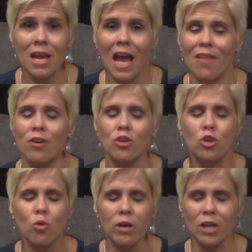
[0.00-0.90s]
and that
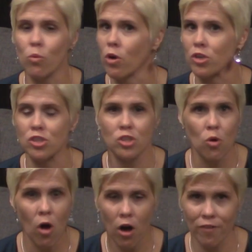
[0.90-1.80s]
you are going to work so
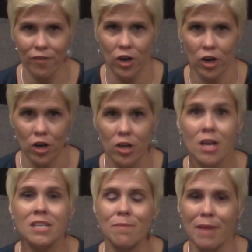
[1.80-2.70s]
hard for her
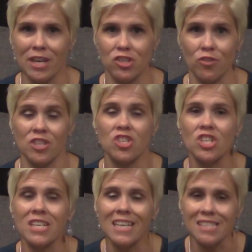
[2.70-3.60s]
to make sure that
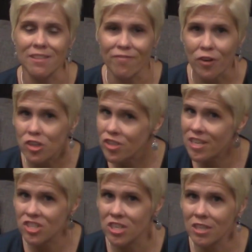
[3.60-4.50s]
she gets the furniture
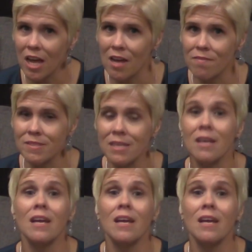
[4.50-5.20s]
that she loves